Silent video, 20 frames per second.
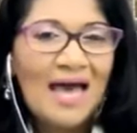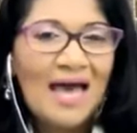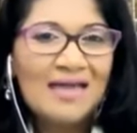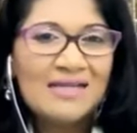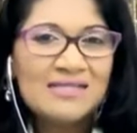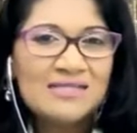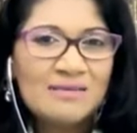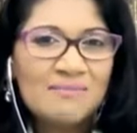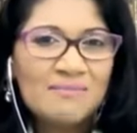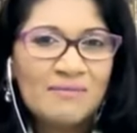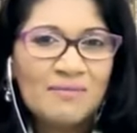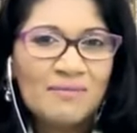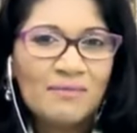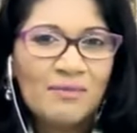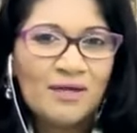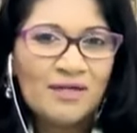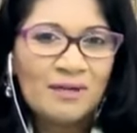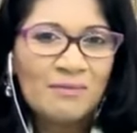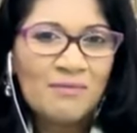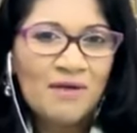as a,
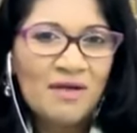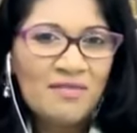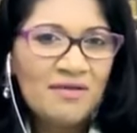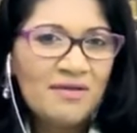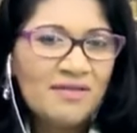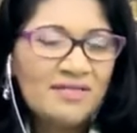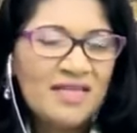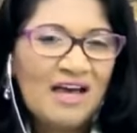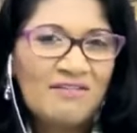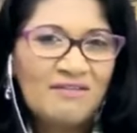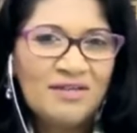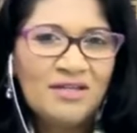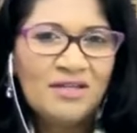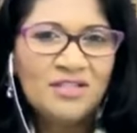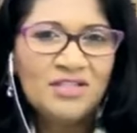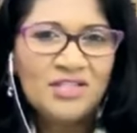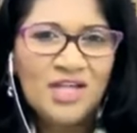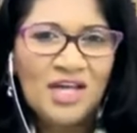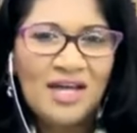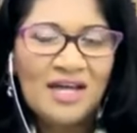when a mother is having
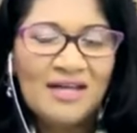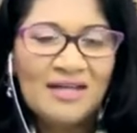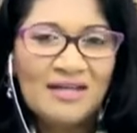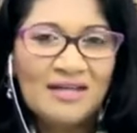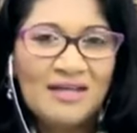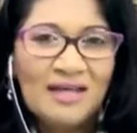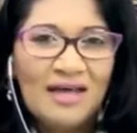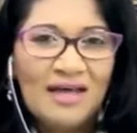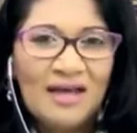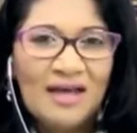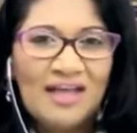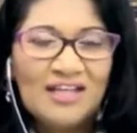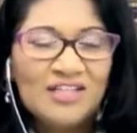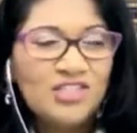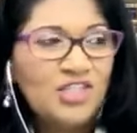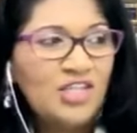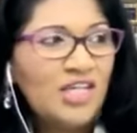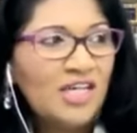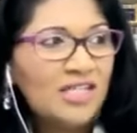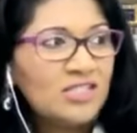a child, as
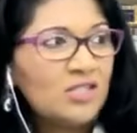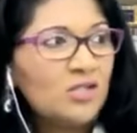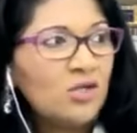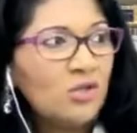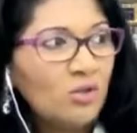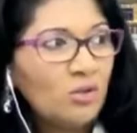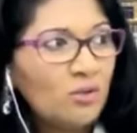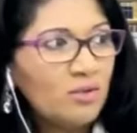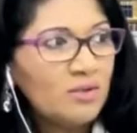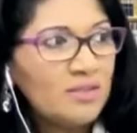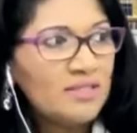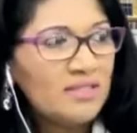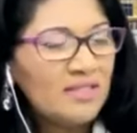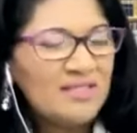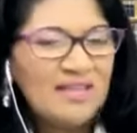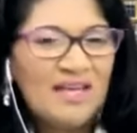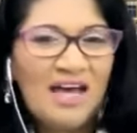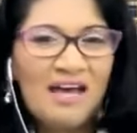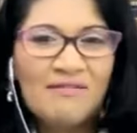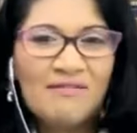she gets closer
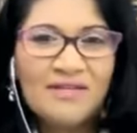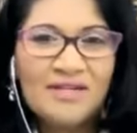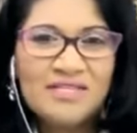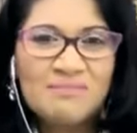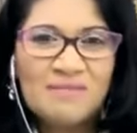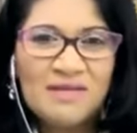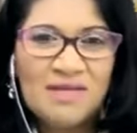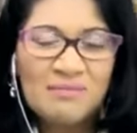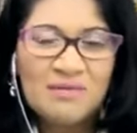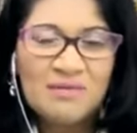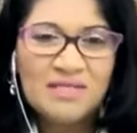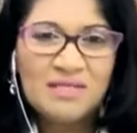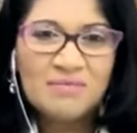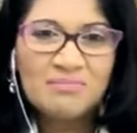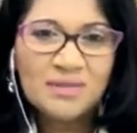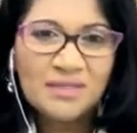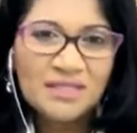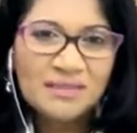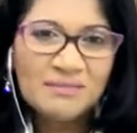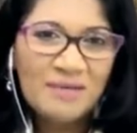to having this baby, the
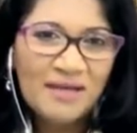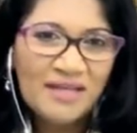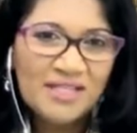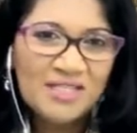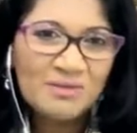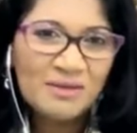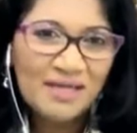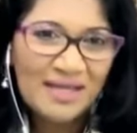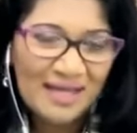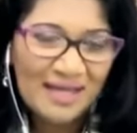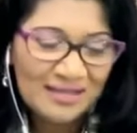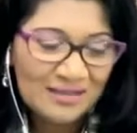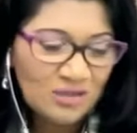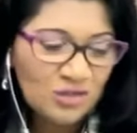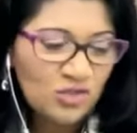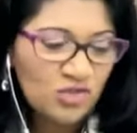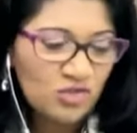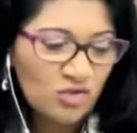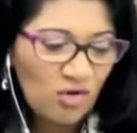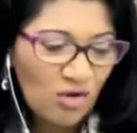birth pains will get
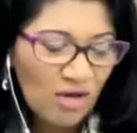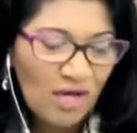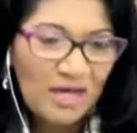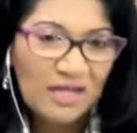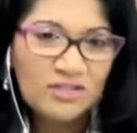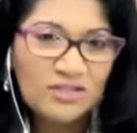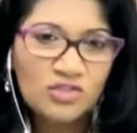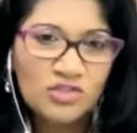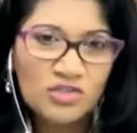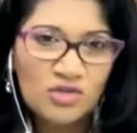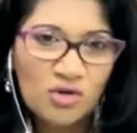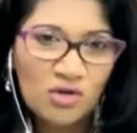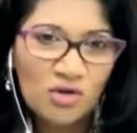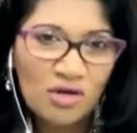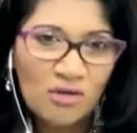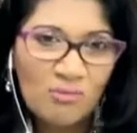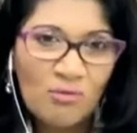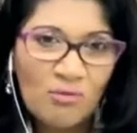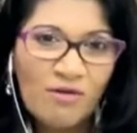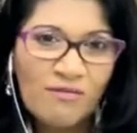stronger and
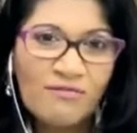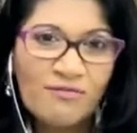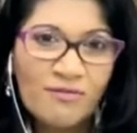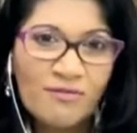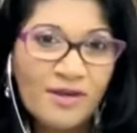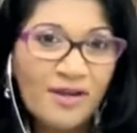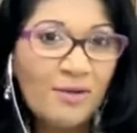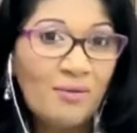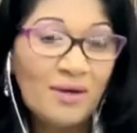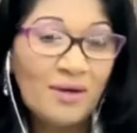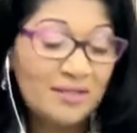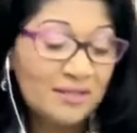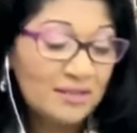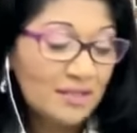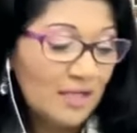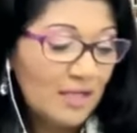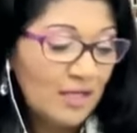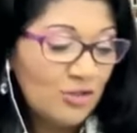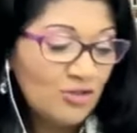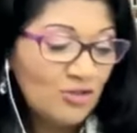stronger, more frequent.
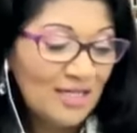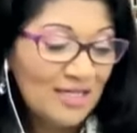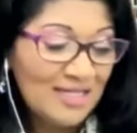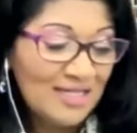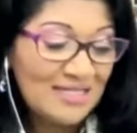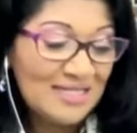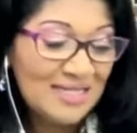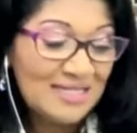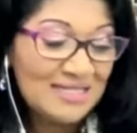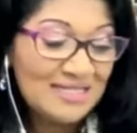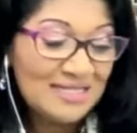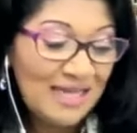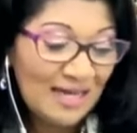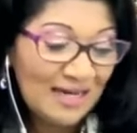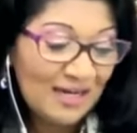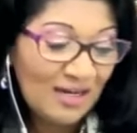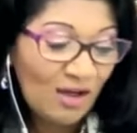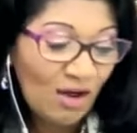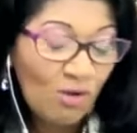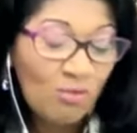So that is
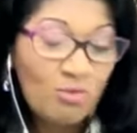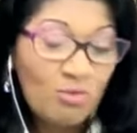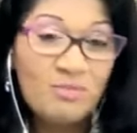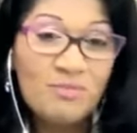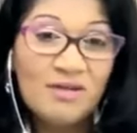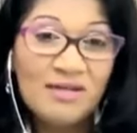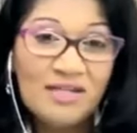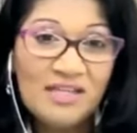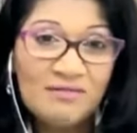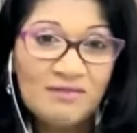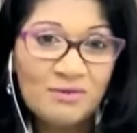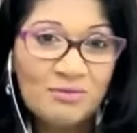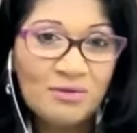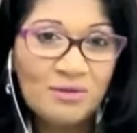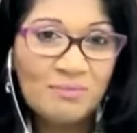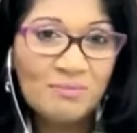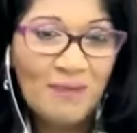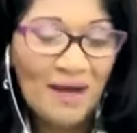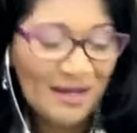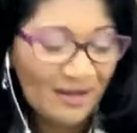exactly how we believe it
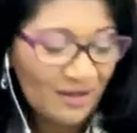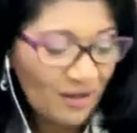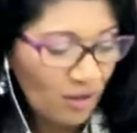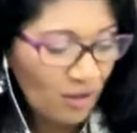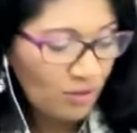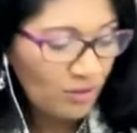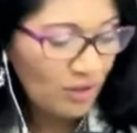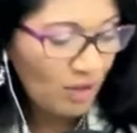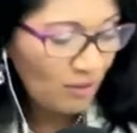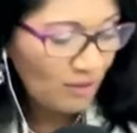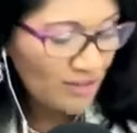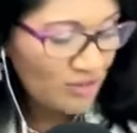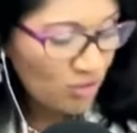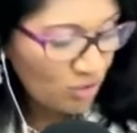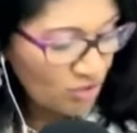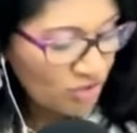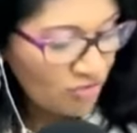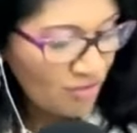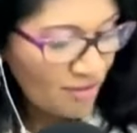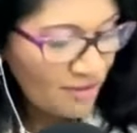will pan out. Now, let's
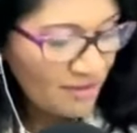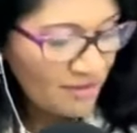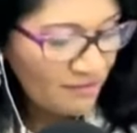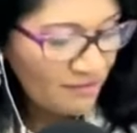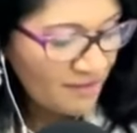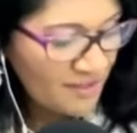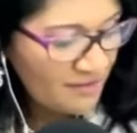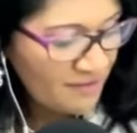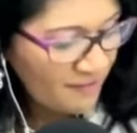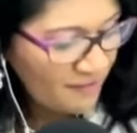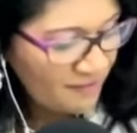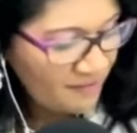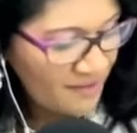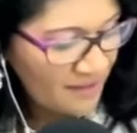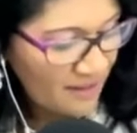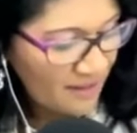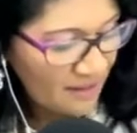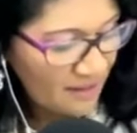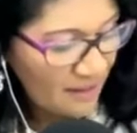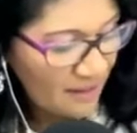go straight into verse
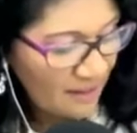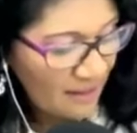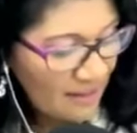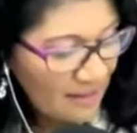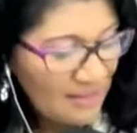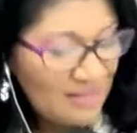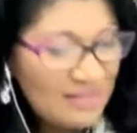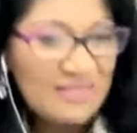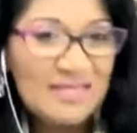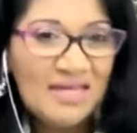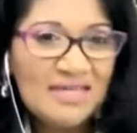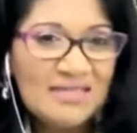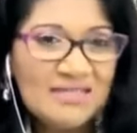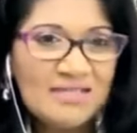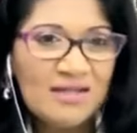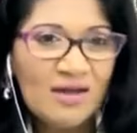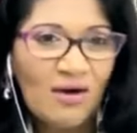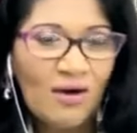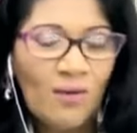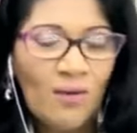15. He says,
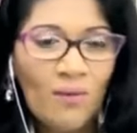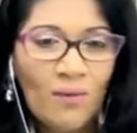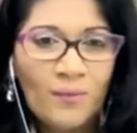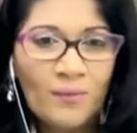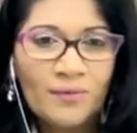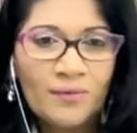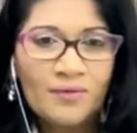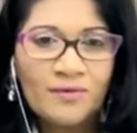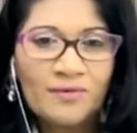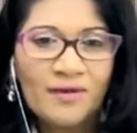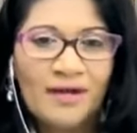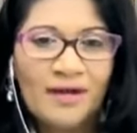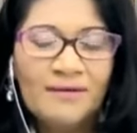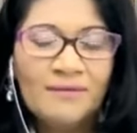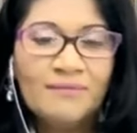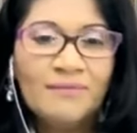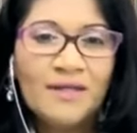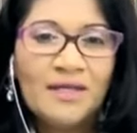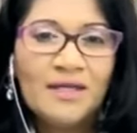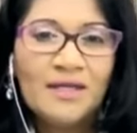Now,
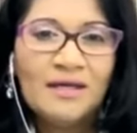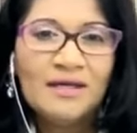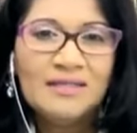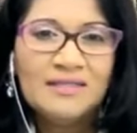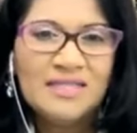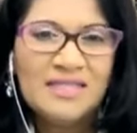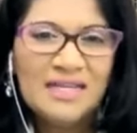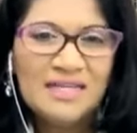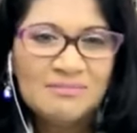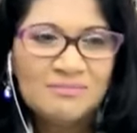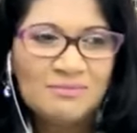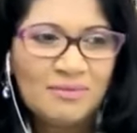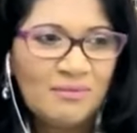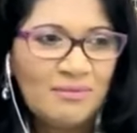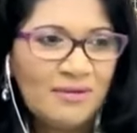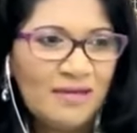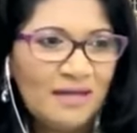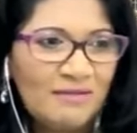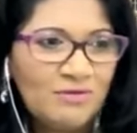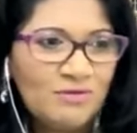right? I think I
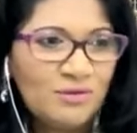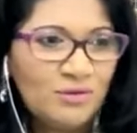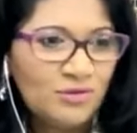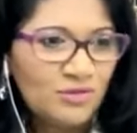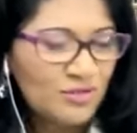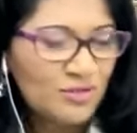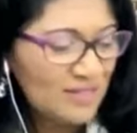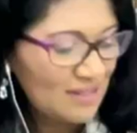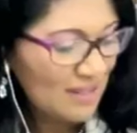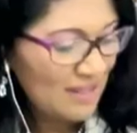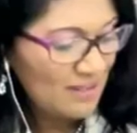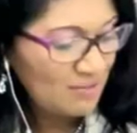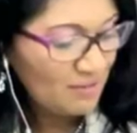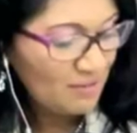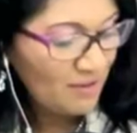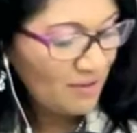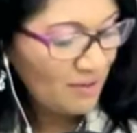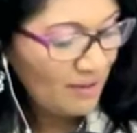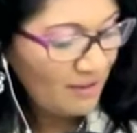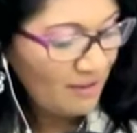probably have two or three slides,
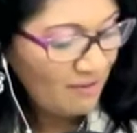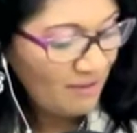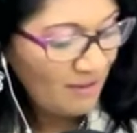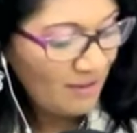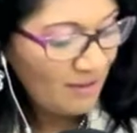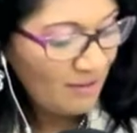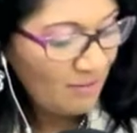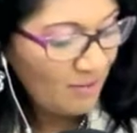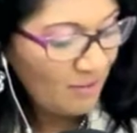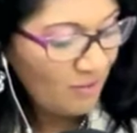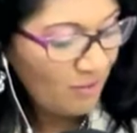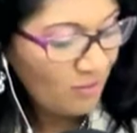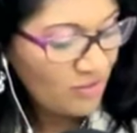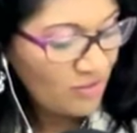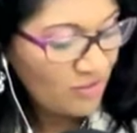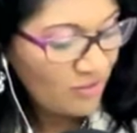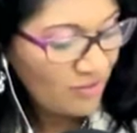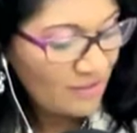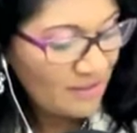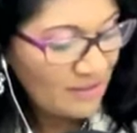Brother Dave, and then we'll go
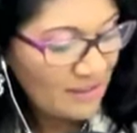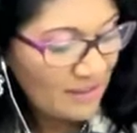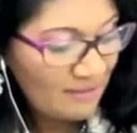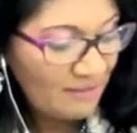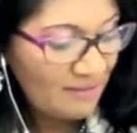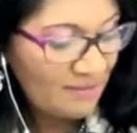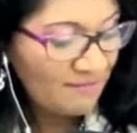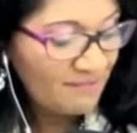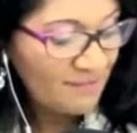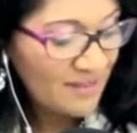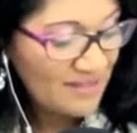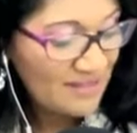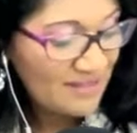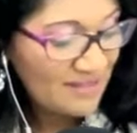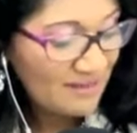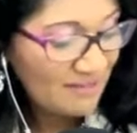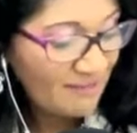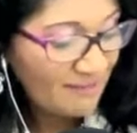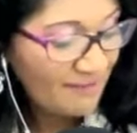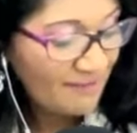straight into it. But verse,
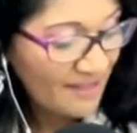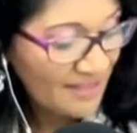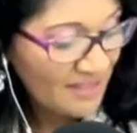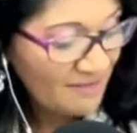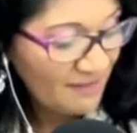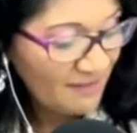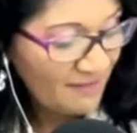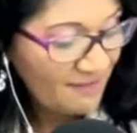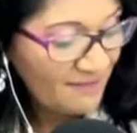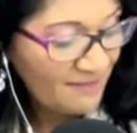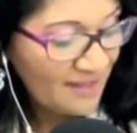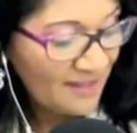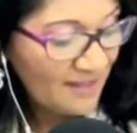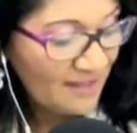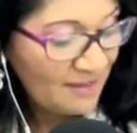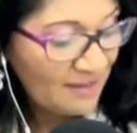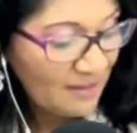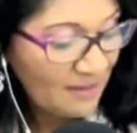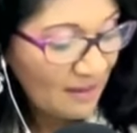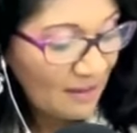verse
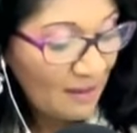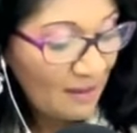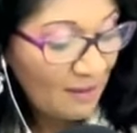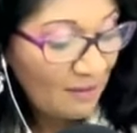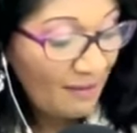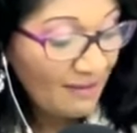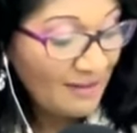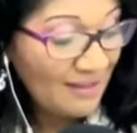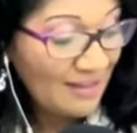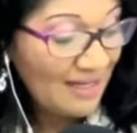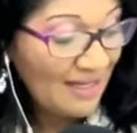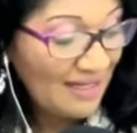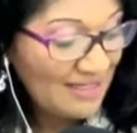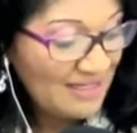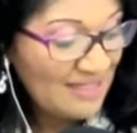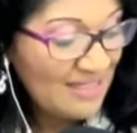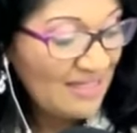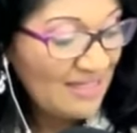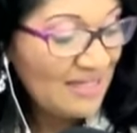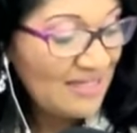15, right? The
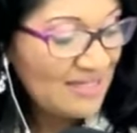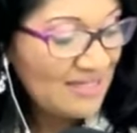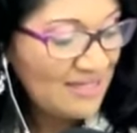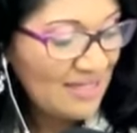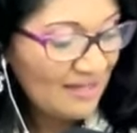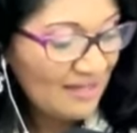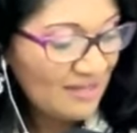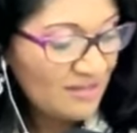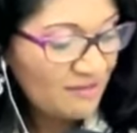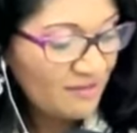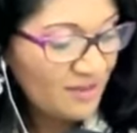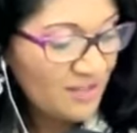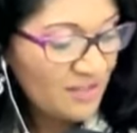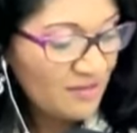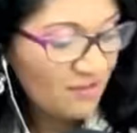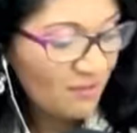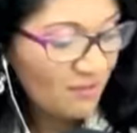last thing he said is verse